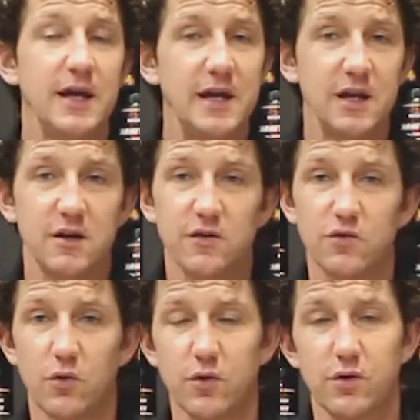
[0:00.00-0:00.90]
eating
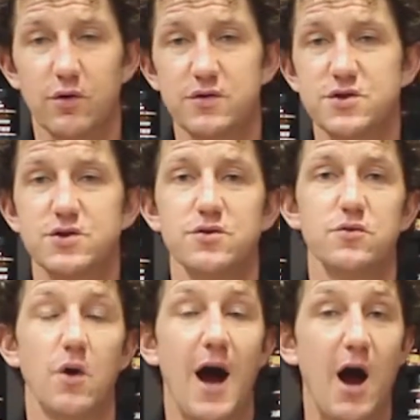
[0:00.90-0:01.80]
disorders
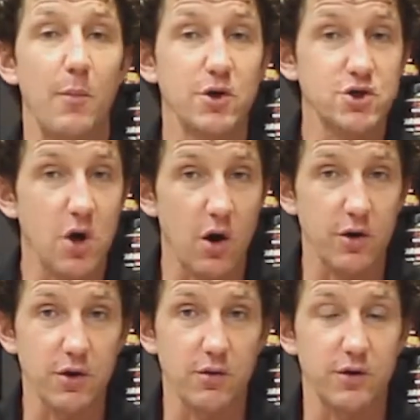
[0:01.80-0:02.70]
to how much
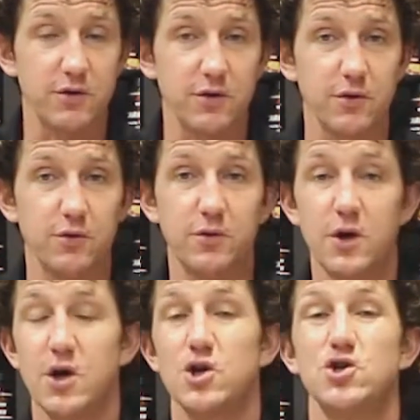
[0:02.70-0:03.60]
cardio to
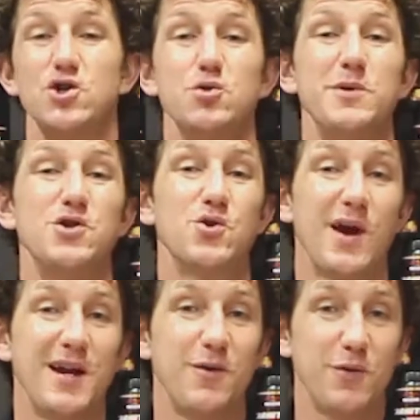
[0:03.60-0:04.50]
do, should you be
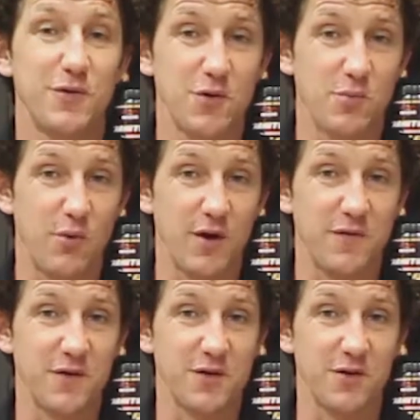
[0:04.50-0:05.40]
training with your
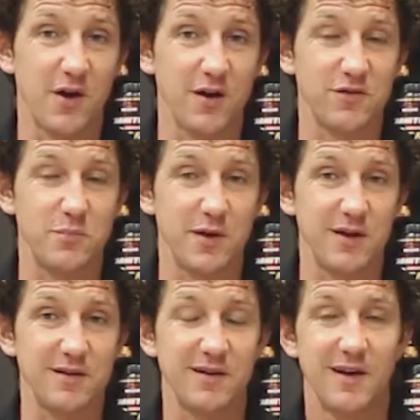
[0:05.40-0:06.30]
boyfriend or
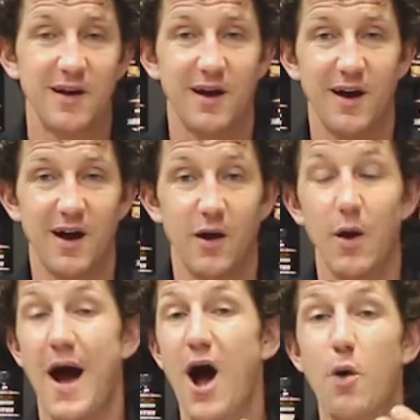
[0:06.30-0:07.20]
husband,
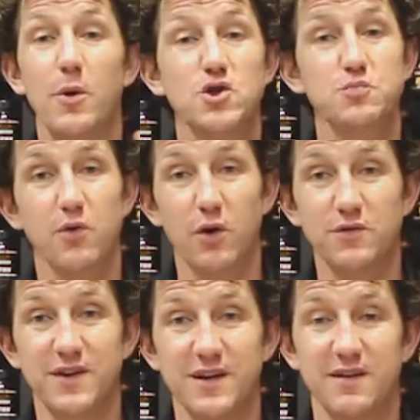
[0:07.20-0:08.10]
how much
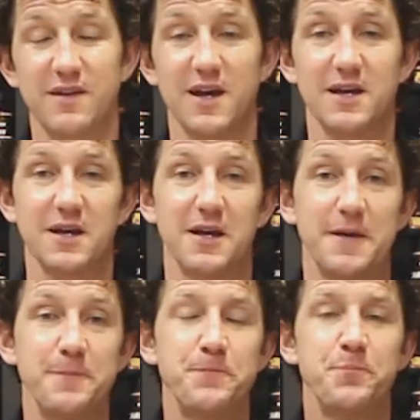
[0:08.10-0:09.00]
protein to take
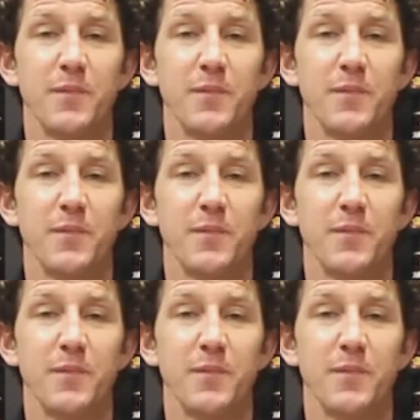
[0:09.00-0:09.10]
in.